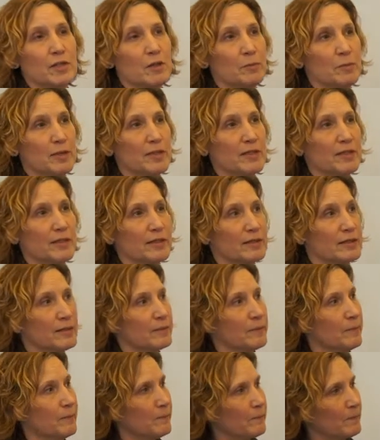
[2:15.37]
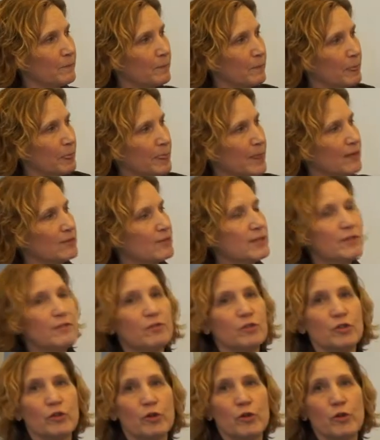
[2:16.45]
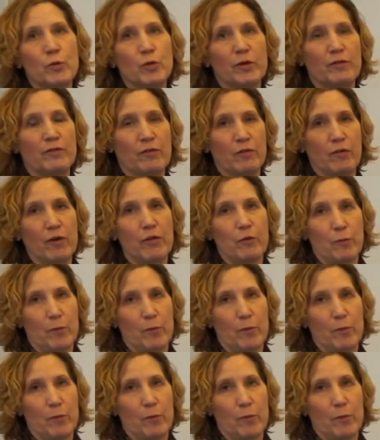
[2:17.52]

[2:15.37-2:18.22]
of the business. Now Steve will show you one of our other